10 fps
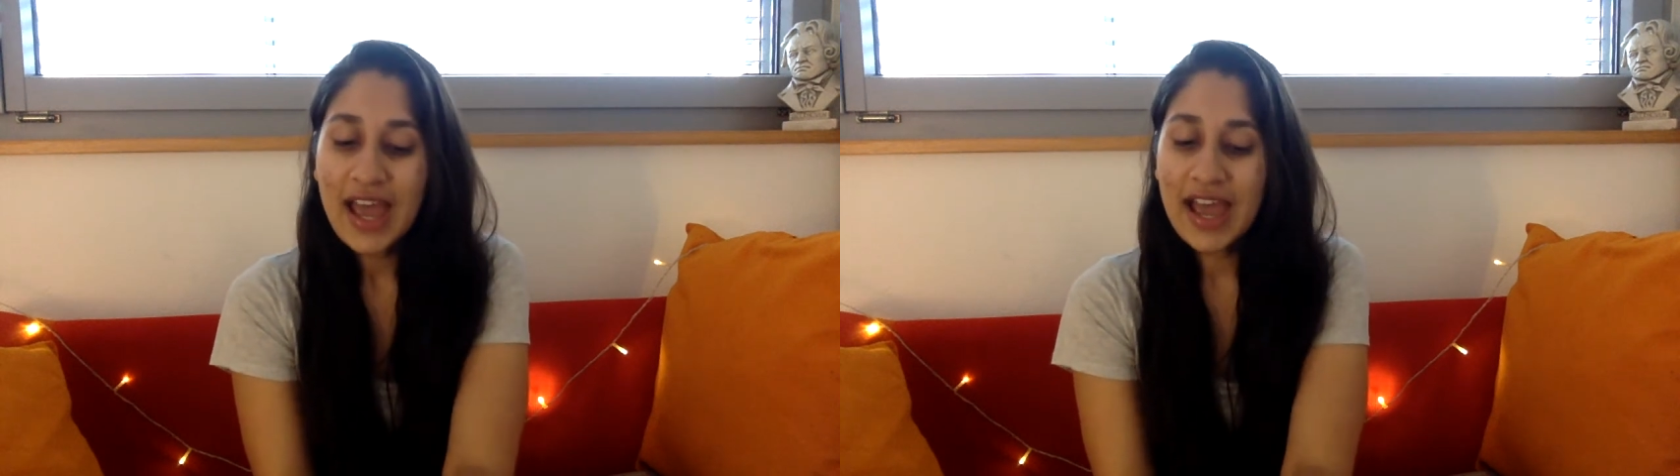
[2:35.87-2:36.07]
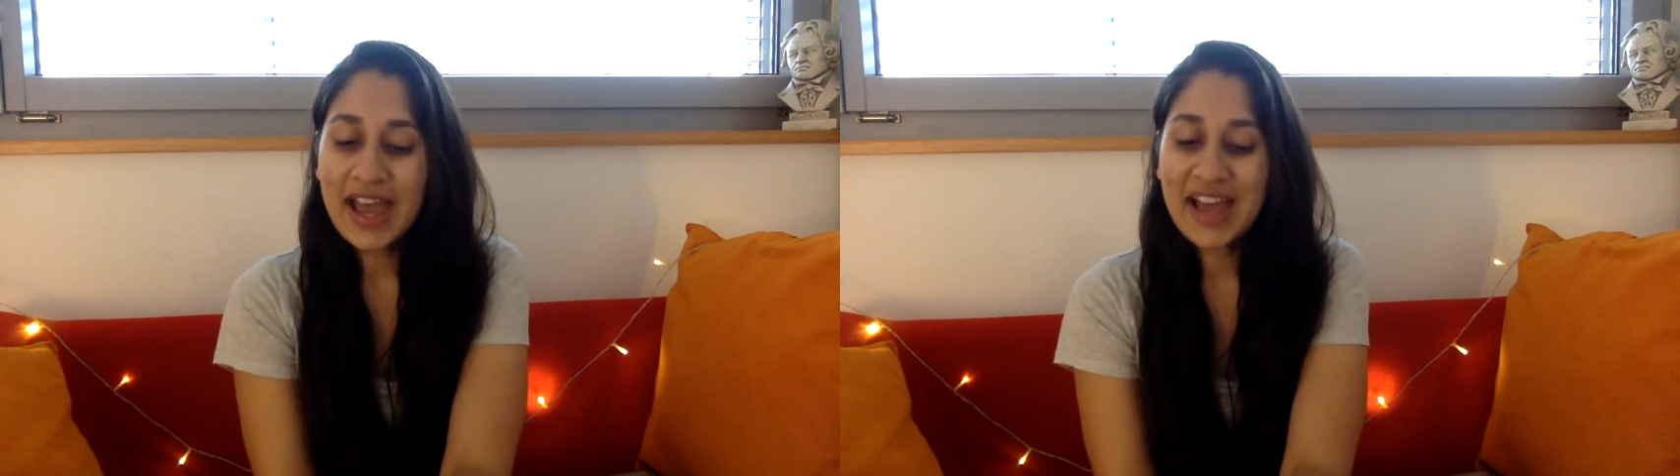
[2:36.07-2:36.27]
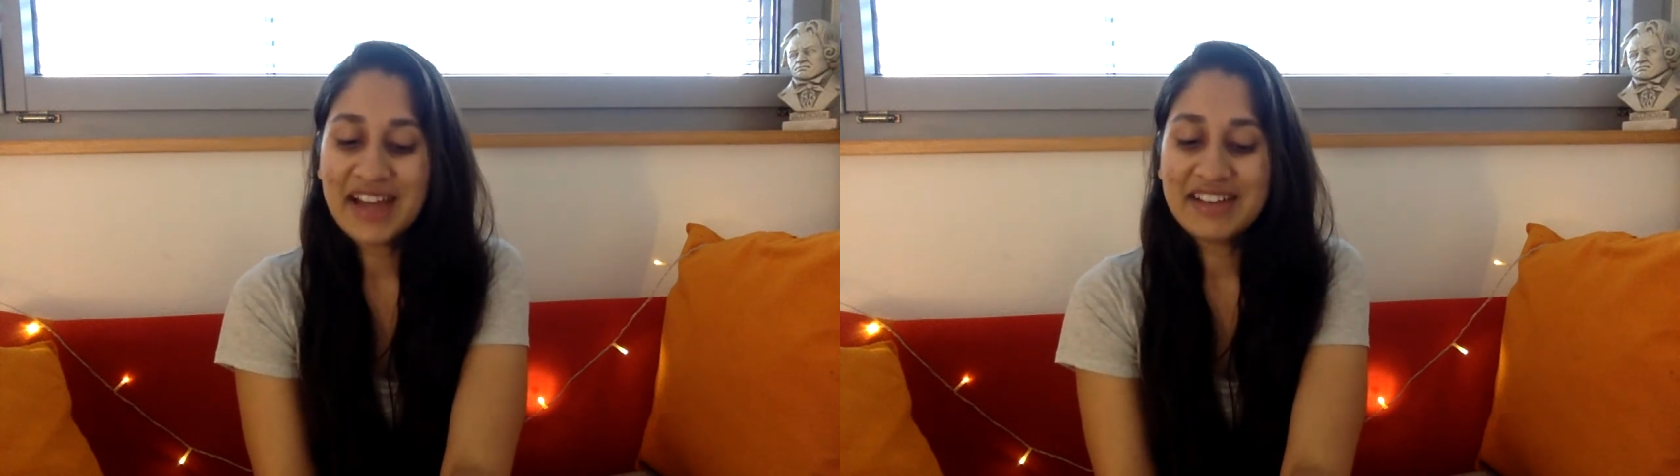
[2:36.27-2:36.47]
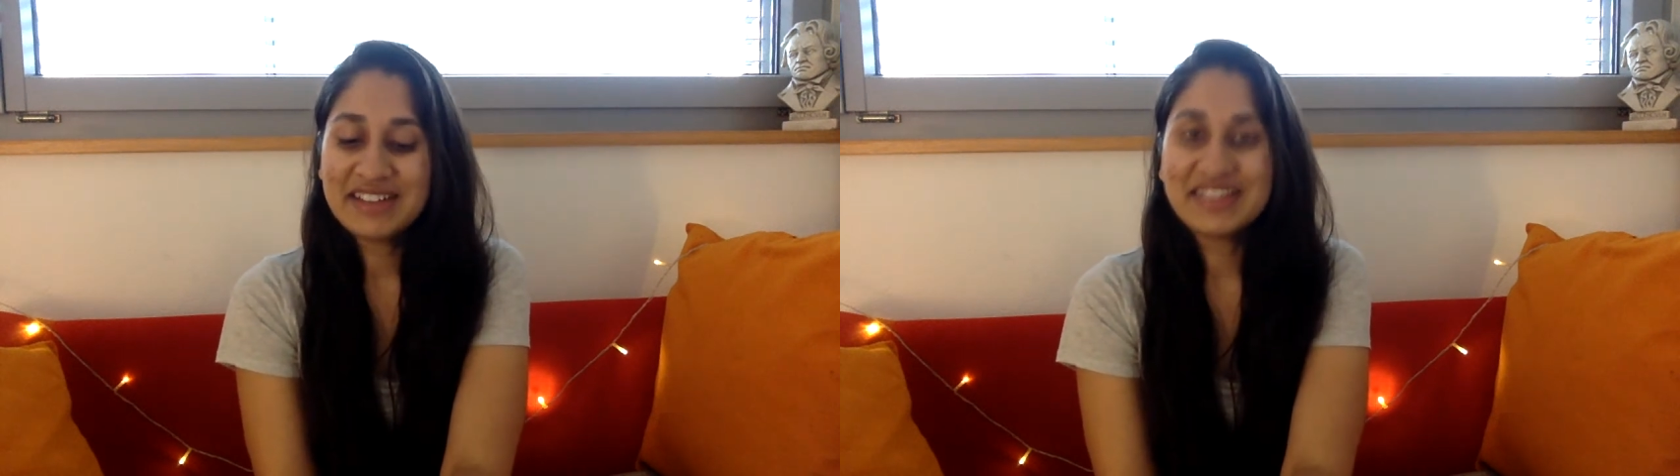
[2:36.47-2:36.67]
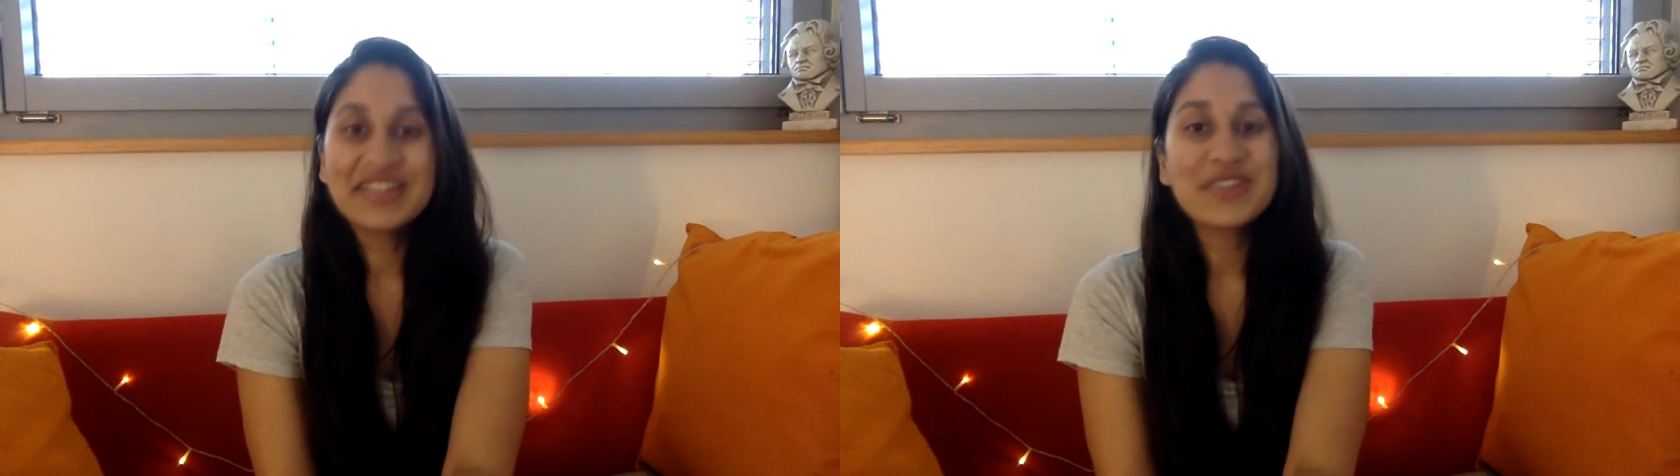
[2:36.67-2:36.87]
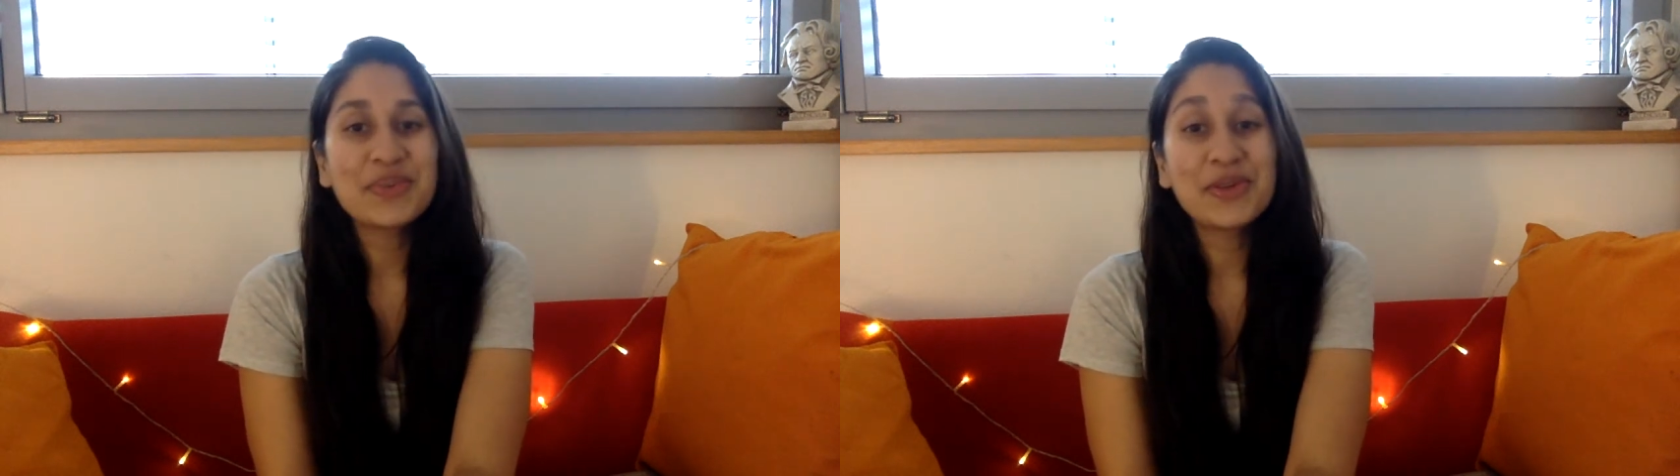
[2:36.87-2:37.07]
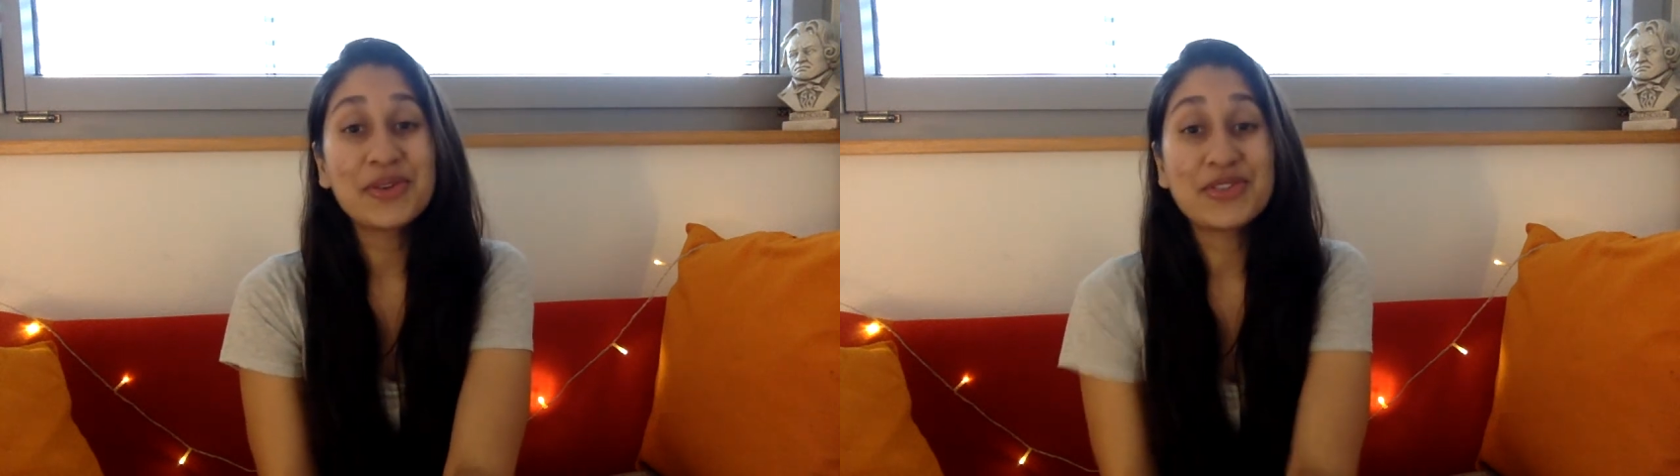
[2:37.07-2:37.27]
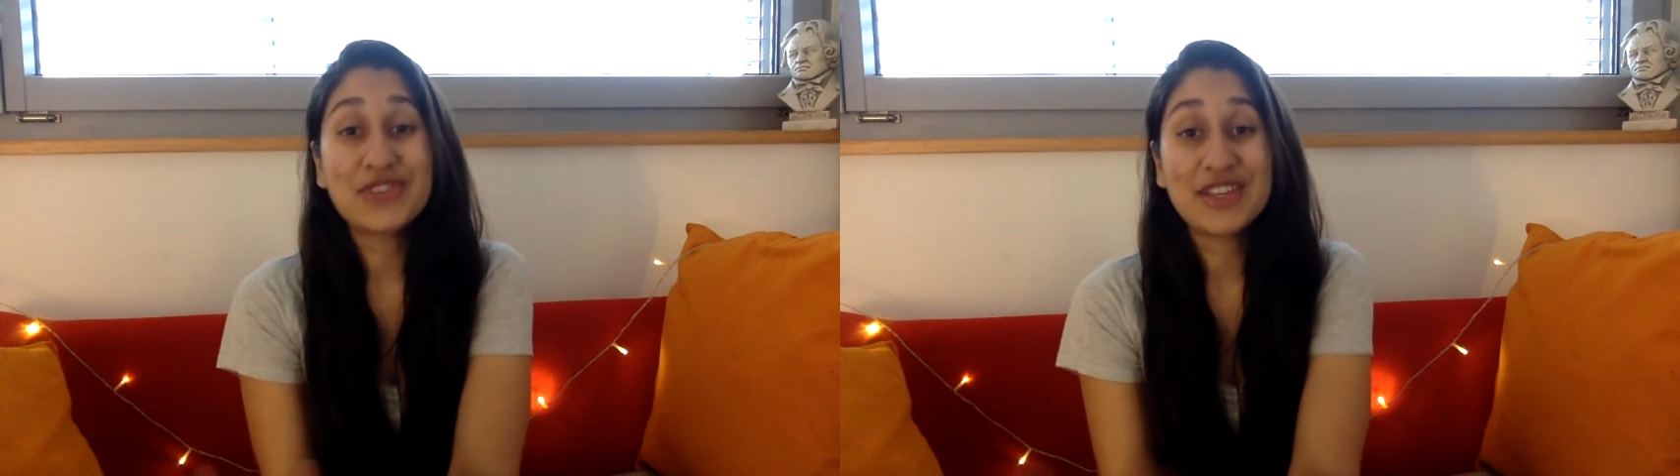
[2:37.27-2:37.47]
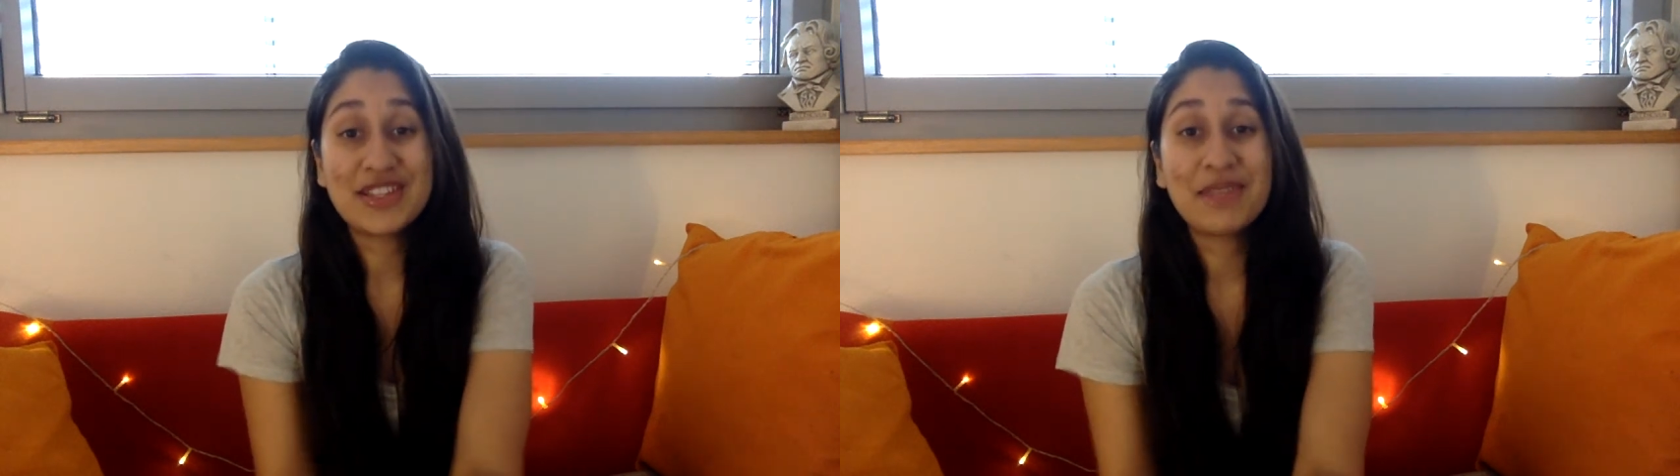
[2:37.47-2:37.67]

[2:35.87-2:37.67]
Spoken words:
And this video is just